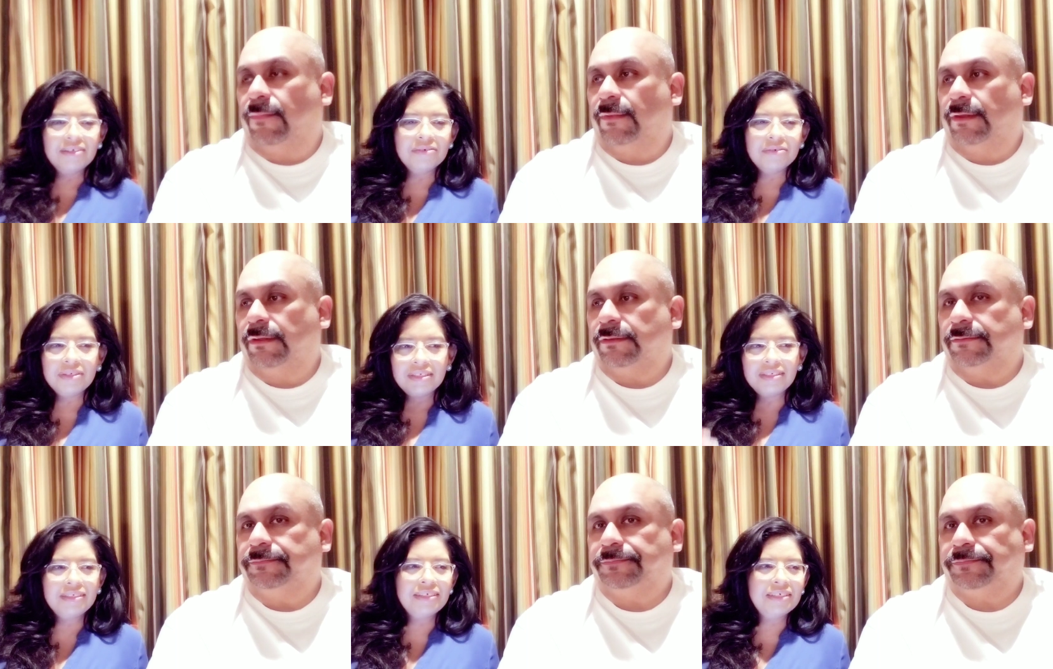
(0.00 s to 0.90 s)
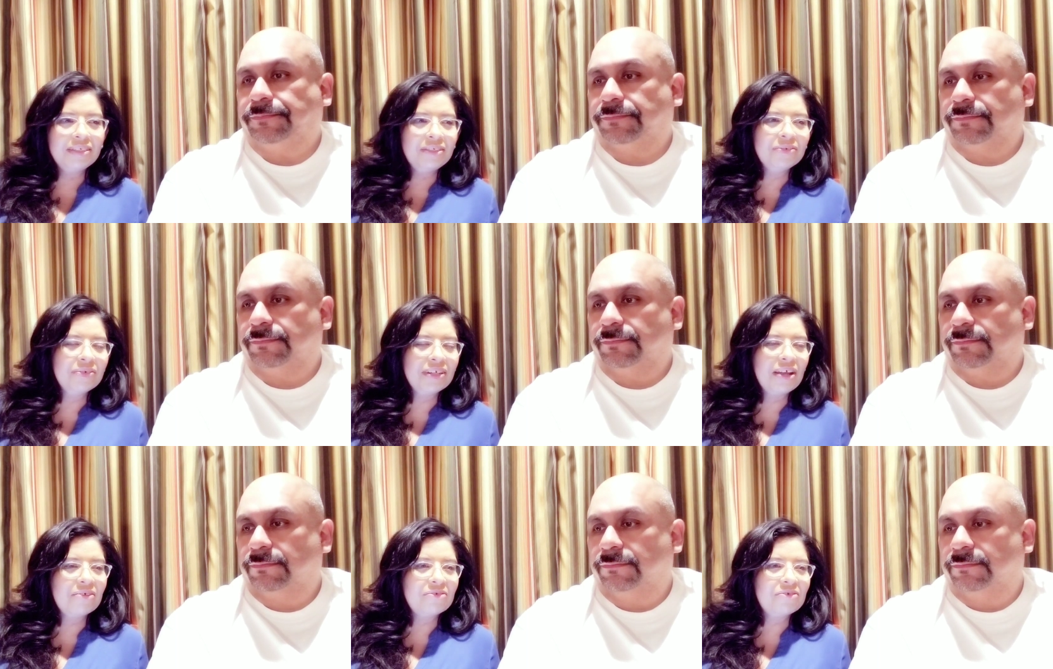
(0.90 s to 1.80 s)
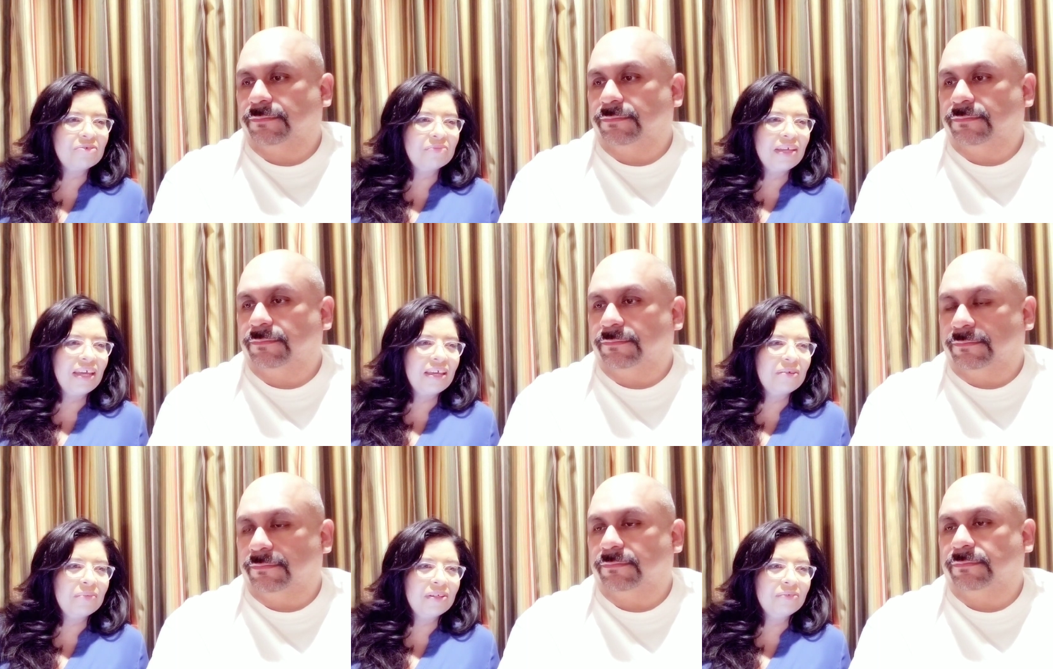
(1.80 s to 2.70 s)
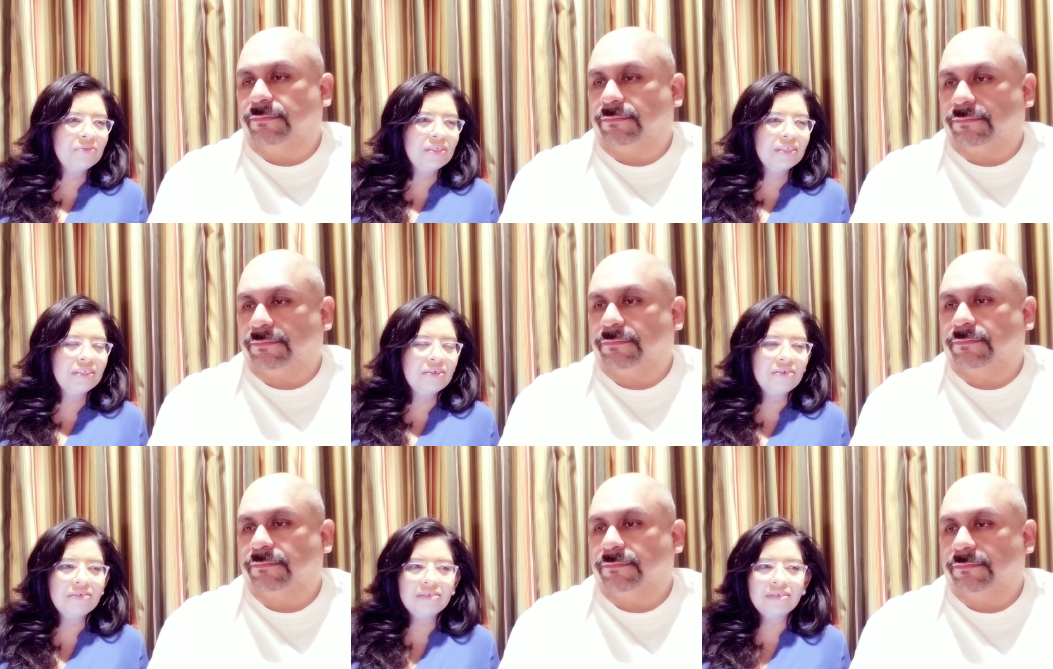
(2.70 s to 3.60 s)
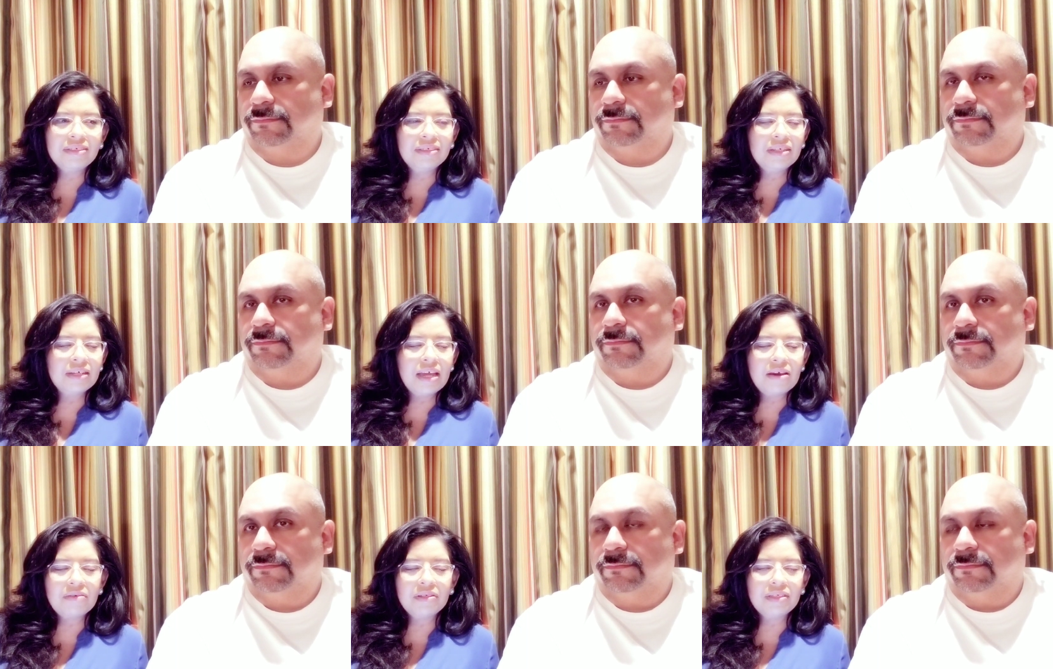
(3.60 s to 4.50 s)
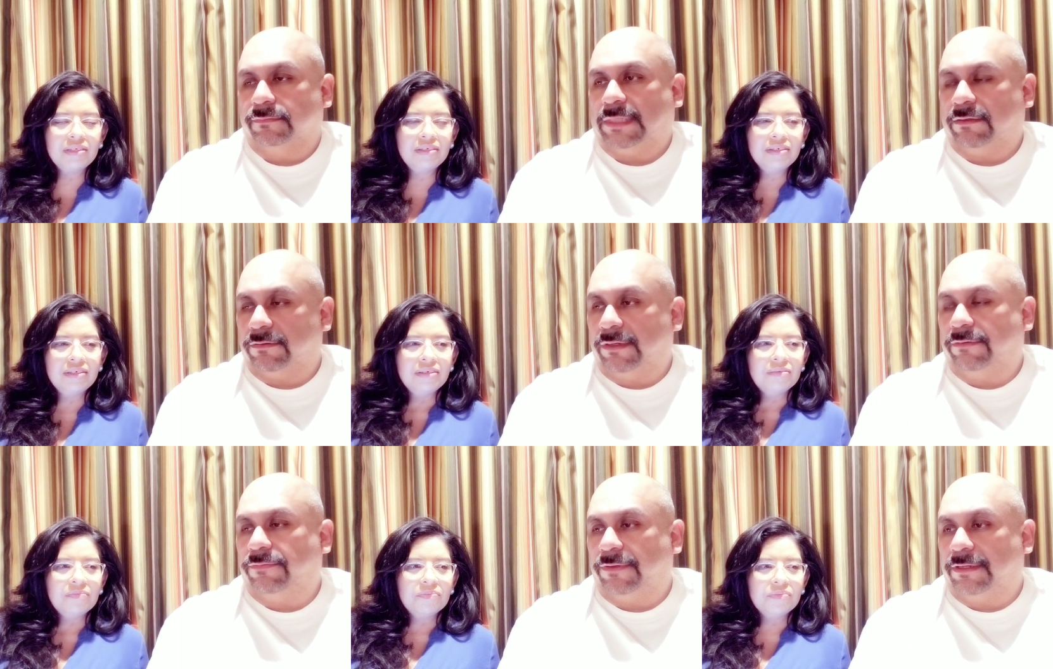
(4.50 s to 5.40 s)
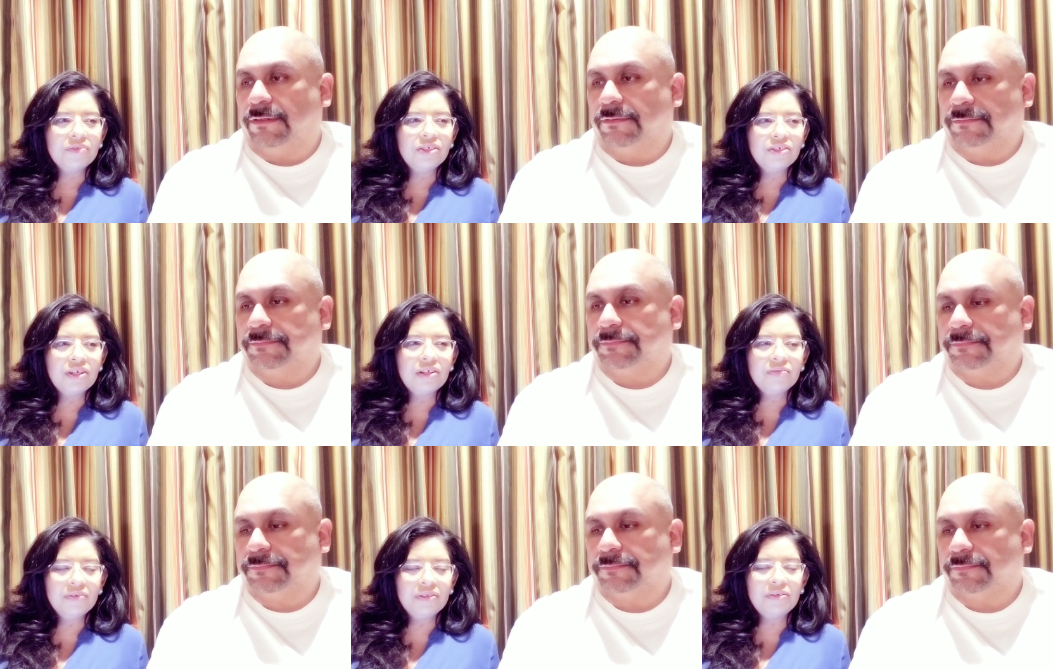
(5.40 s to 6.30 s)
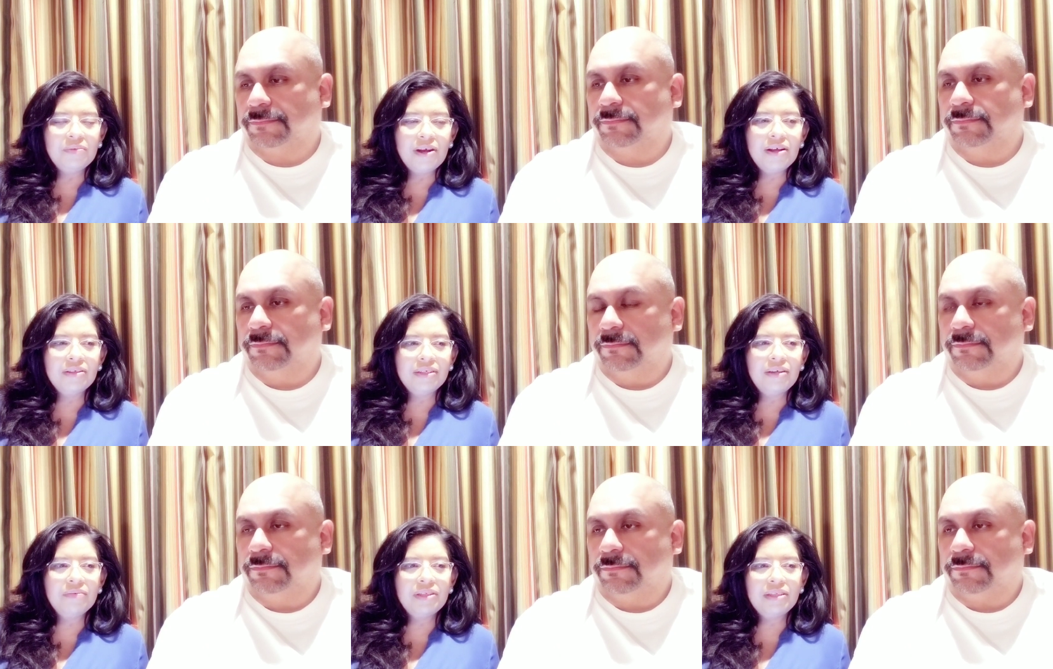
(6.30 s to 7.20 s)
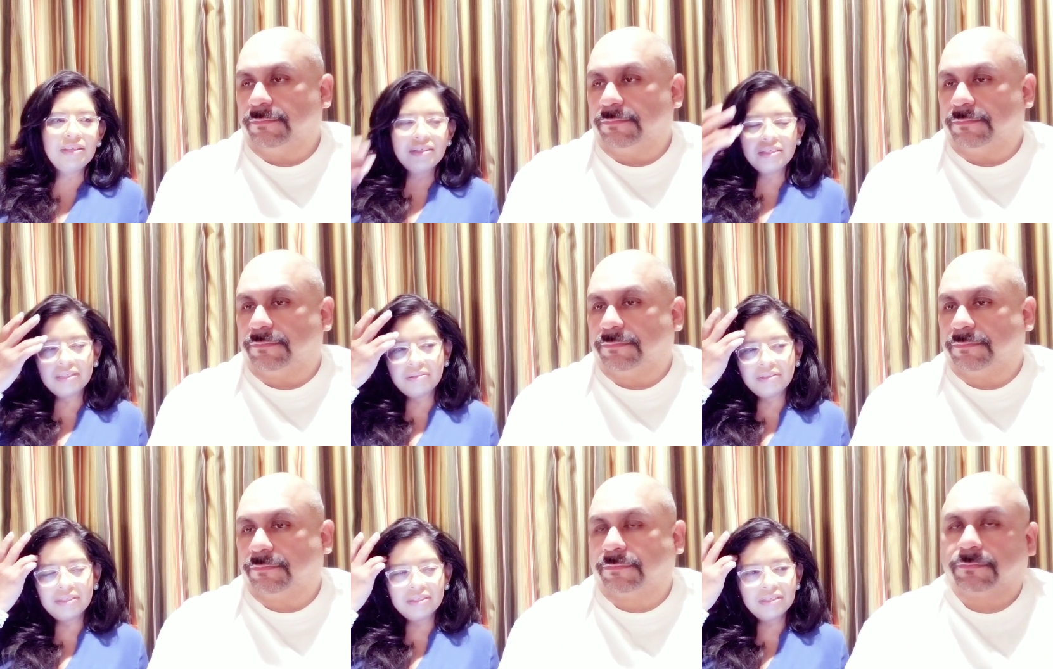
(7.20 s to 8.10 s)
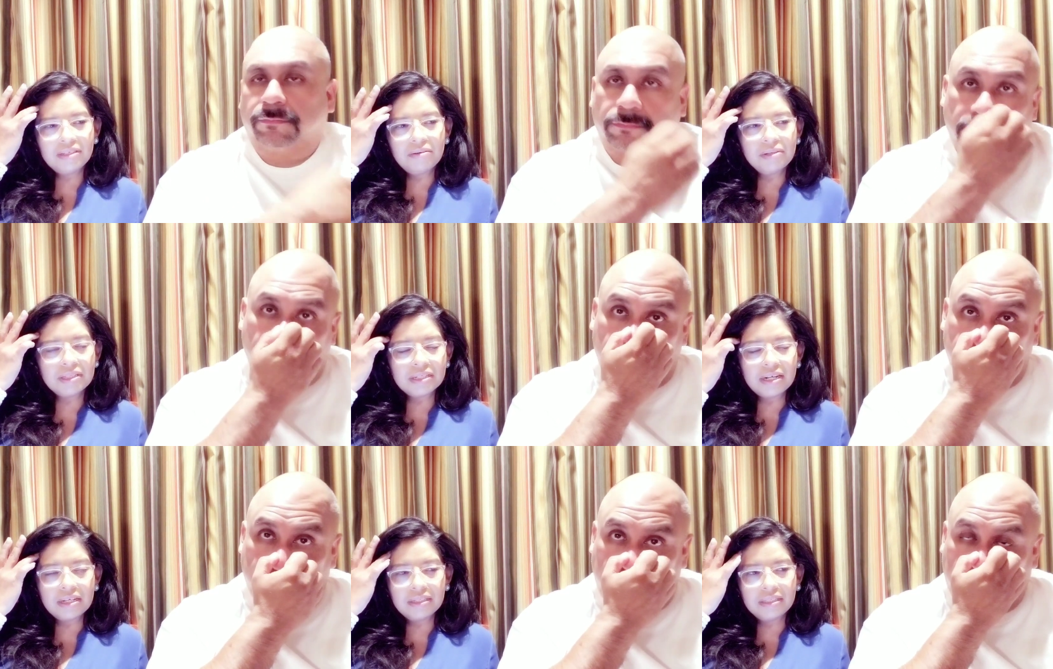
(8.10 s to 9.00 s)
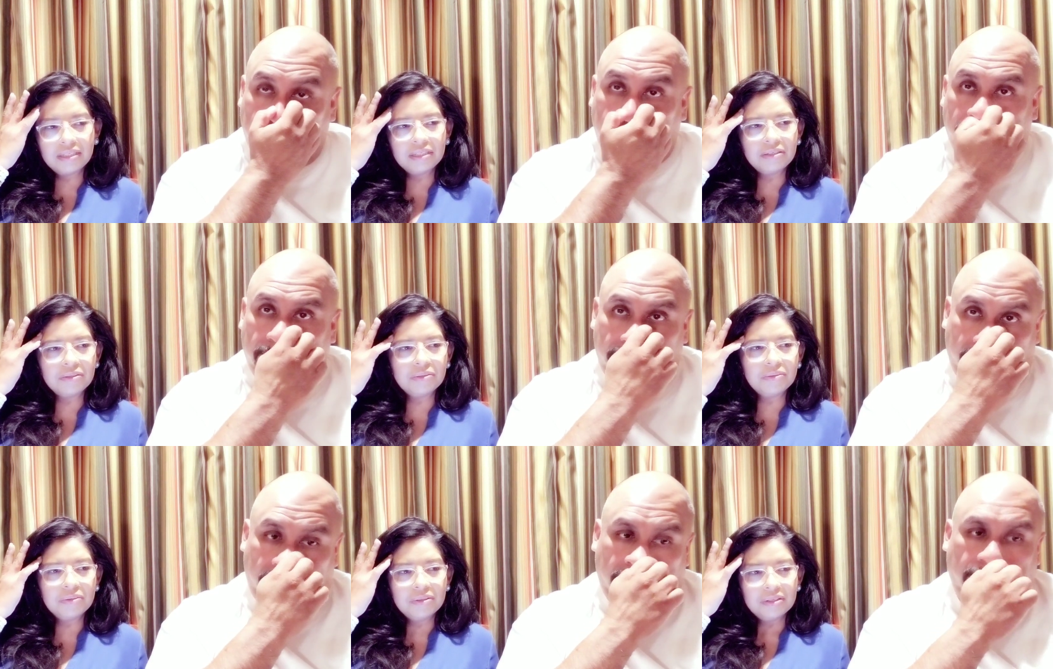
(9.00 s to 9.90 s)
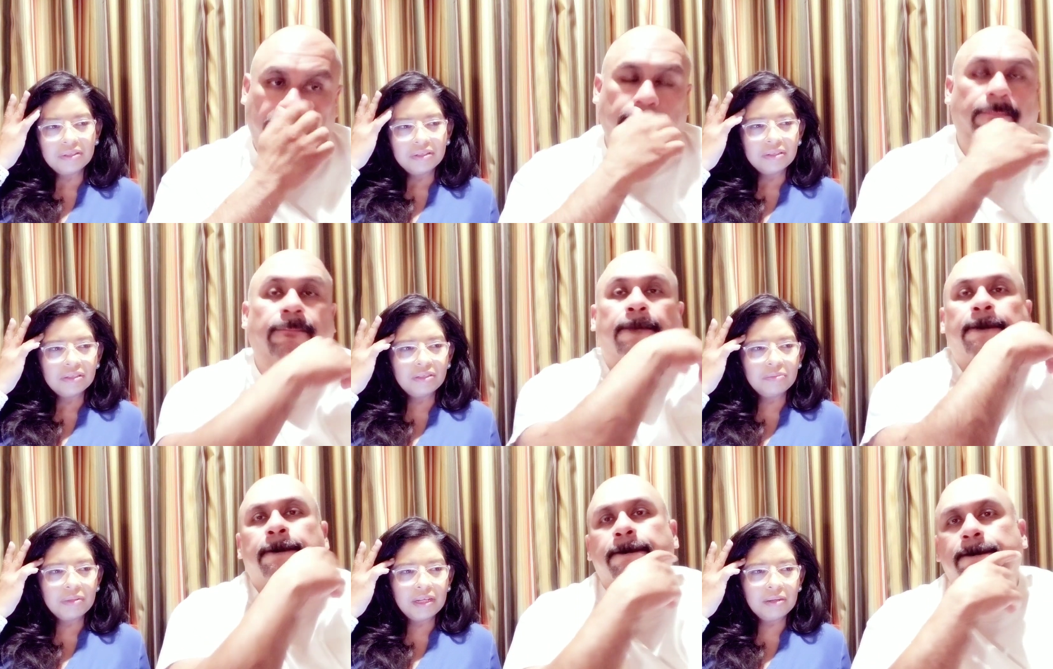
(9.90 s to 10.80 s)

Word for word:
Speaker 1: know his his NorCal group came and we just all just hung out and that was
Speaker 2: really fun
Speaker 1: chit chatted for a little while and everything. So it's it's always nice to to be